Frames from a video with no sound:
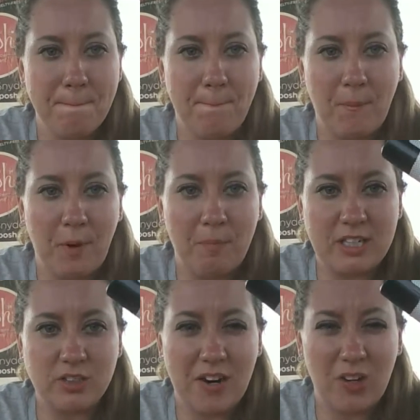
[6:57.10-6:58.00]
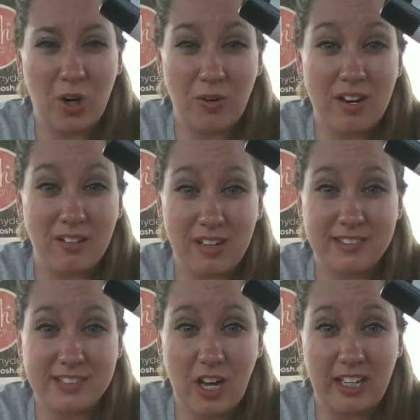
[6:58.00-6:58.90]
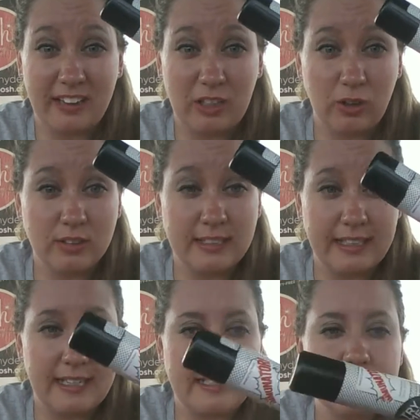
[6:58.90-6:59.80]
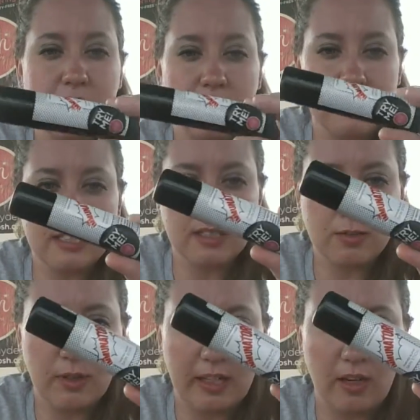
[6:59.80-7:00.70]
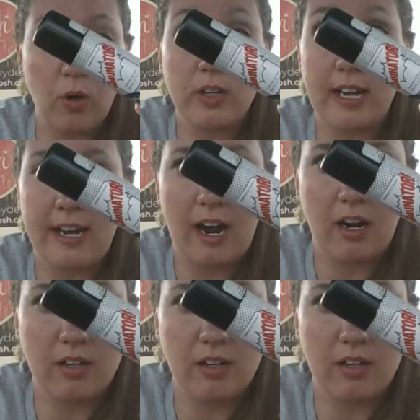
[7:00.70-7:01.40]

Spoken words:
or a bus driver around a lot of snotty little sick kids, this is like, or daycare.